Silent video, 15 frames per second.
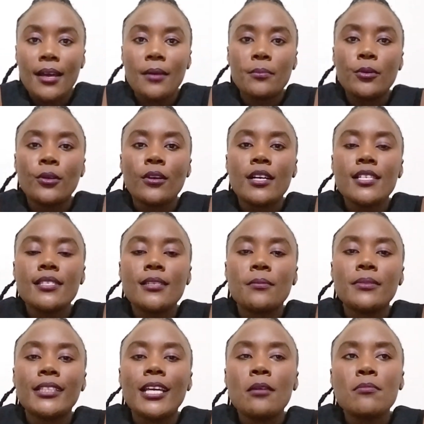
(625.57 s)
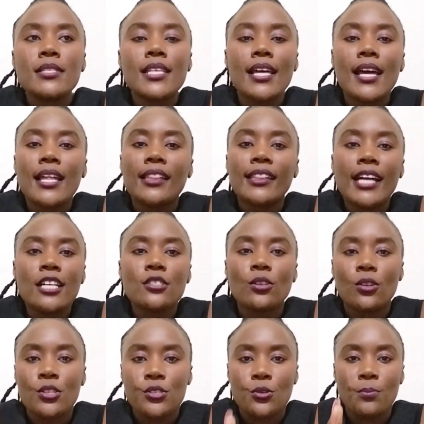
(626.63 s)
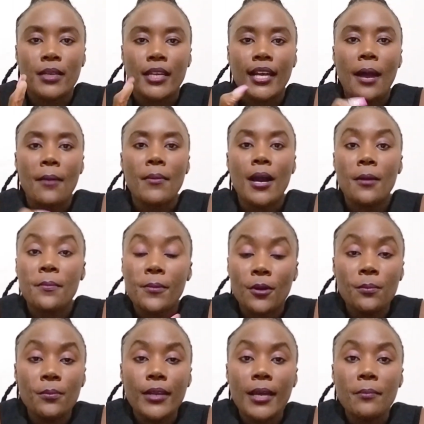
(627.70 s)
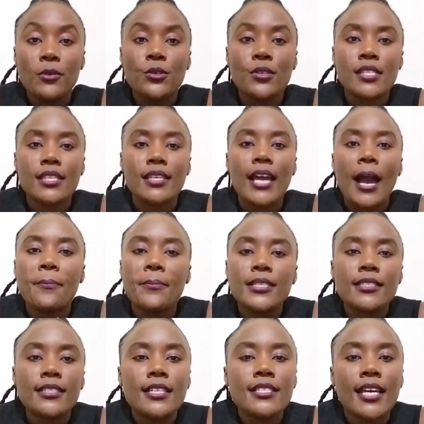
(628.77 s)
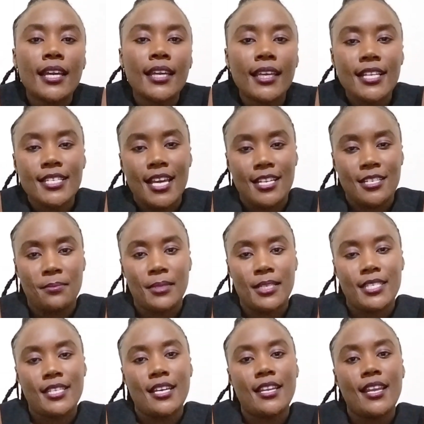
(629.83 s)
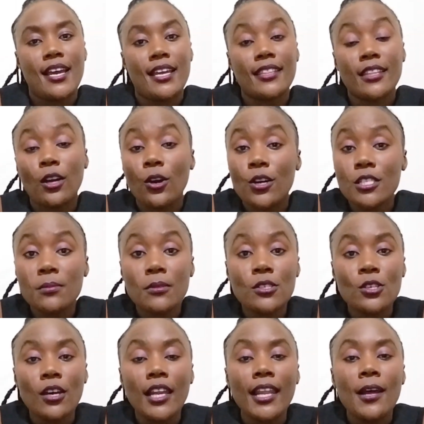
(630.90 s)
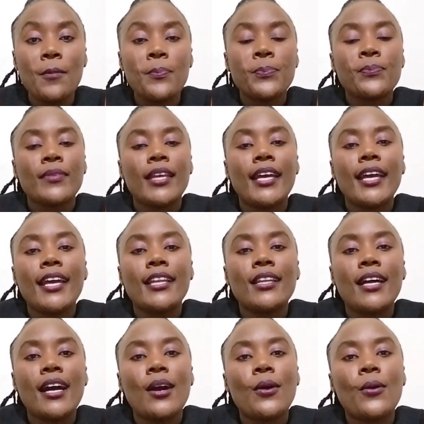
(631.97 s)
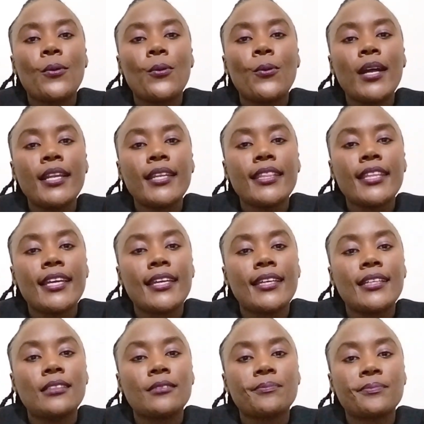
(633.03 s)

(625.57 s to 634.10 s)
because sometimes that also become a problem. You see, a patient get admitted in the hospital, and when they